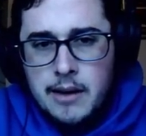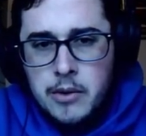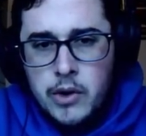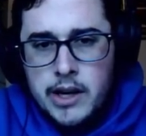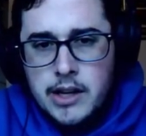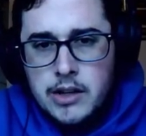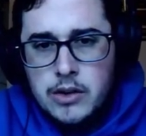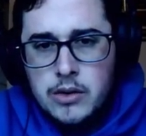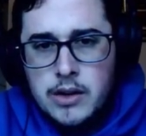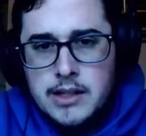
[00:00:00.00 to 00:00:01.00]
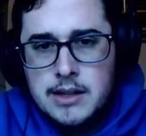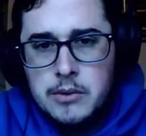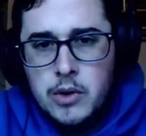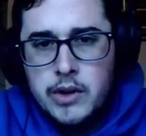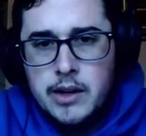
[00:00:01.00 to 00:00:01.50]
am going to do is
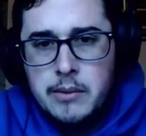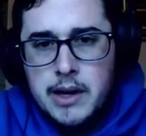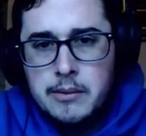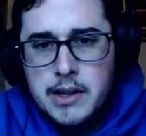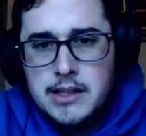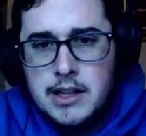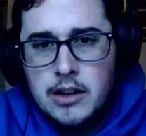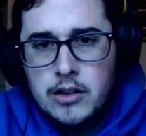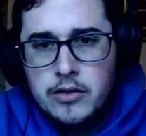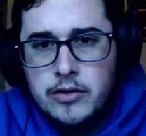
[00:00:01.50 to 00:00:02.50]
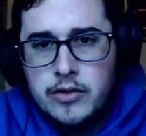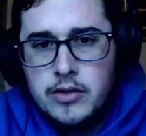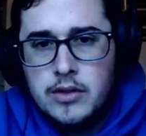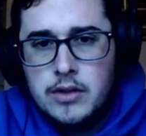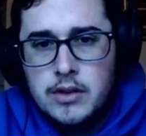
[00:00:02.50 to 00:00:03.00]
I'm going to make
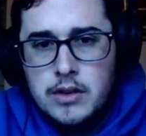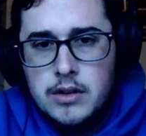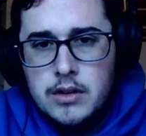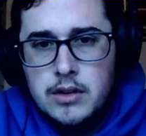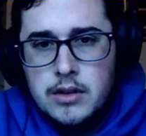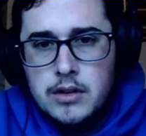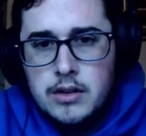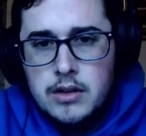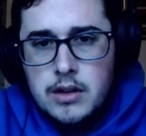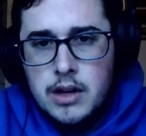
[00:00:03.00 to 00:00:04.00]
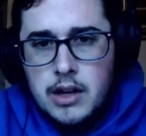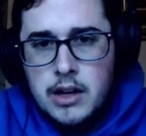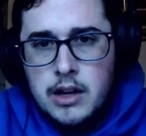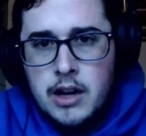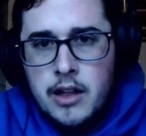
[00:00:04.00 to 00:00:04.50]
myself
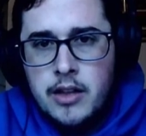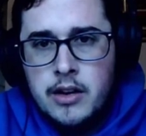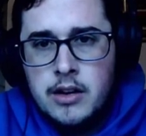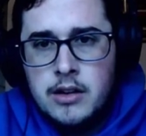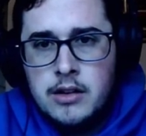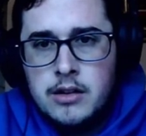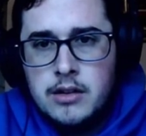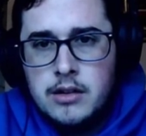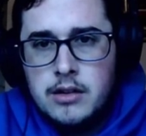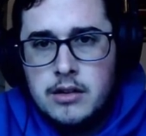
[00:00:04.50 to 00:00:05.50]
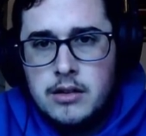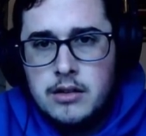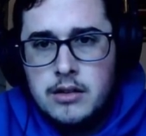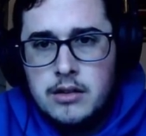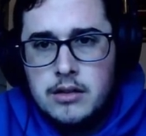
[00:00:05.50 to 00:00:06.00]
another
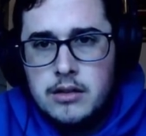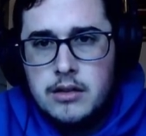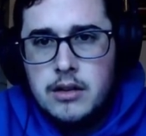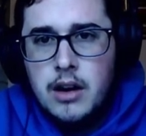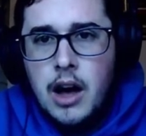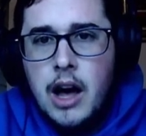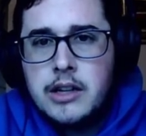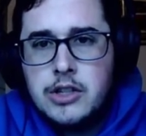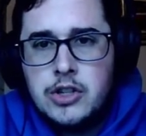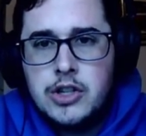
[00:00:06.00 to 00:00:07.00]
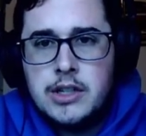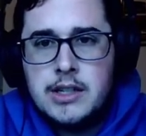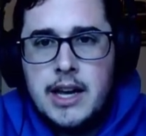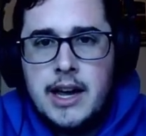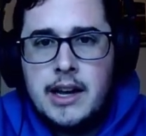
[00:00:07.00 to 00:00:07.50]

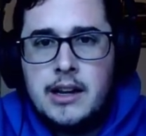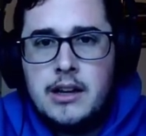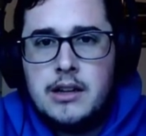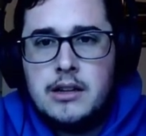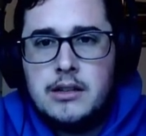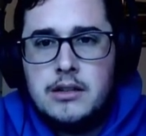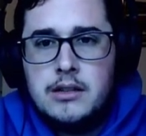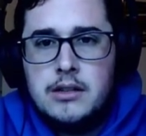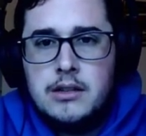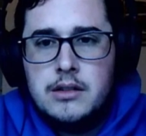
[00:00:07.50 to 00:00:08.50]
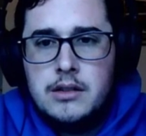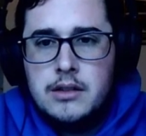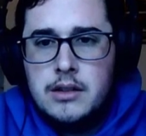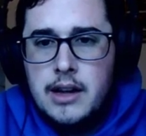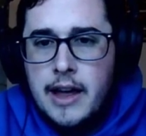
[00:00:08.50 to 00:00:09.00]
oxygen tank.
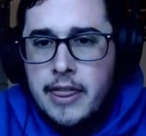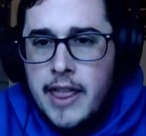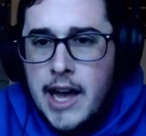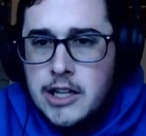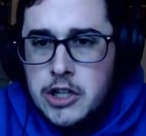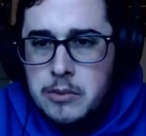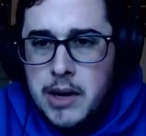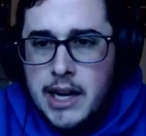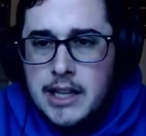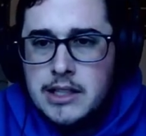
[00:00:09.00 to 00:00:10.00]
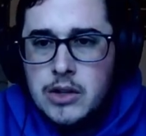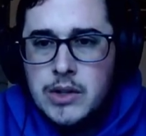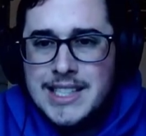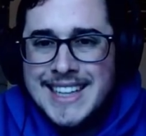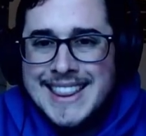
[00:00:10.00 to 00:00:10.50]
And that should make it
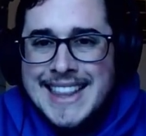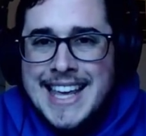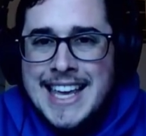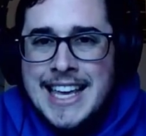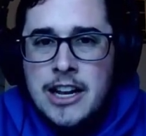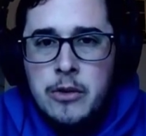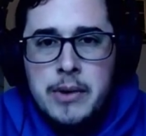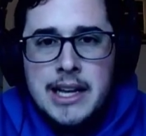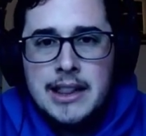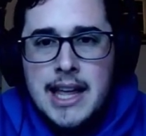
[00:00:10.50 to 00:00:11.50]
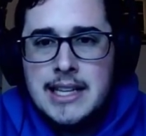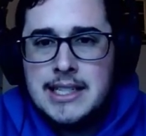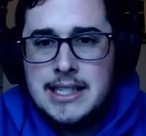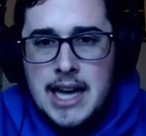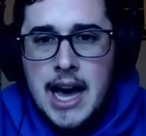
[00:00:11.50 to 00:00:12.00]
so it's a little bit
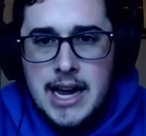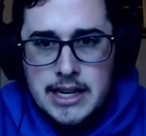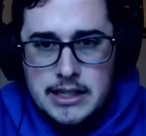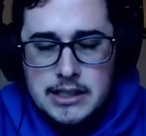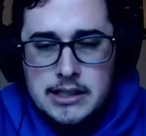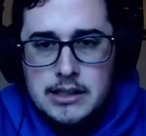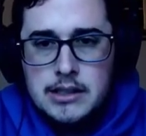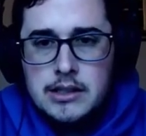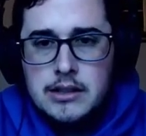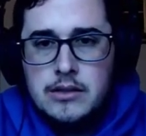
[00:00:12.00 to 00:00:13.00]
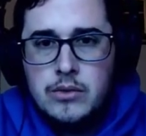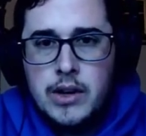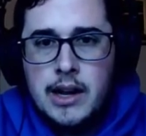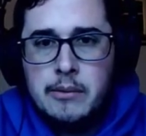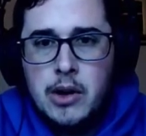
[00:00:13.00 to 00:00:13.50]
less tight
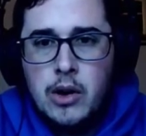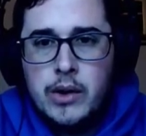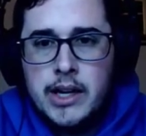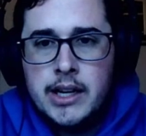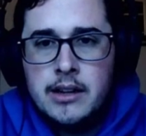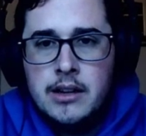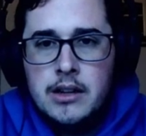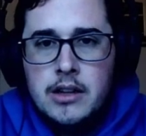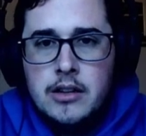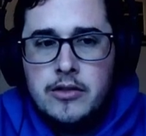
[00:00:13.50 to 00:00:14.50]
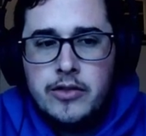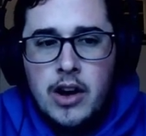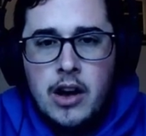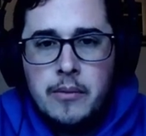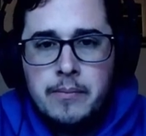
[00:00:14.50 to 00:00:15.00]
when I'm going
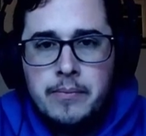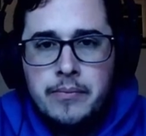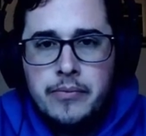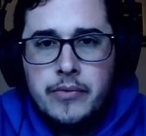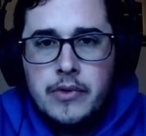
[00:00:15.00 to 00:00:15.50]
from